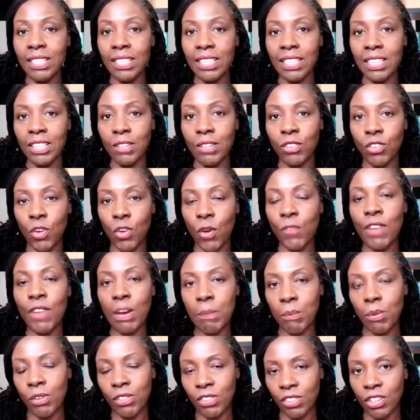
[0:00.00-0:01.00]

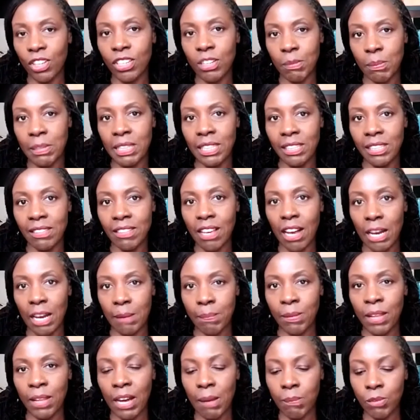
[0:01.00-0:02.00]
November is going to be the
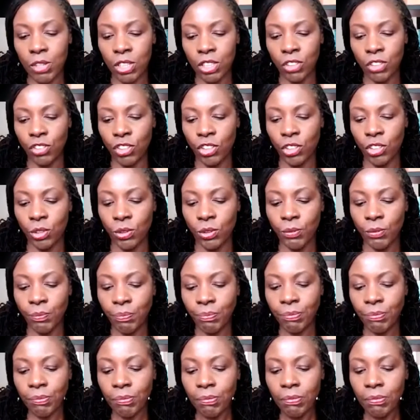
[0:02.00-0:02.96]
time that I'm going to do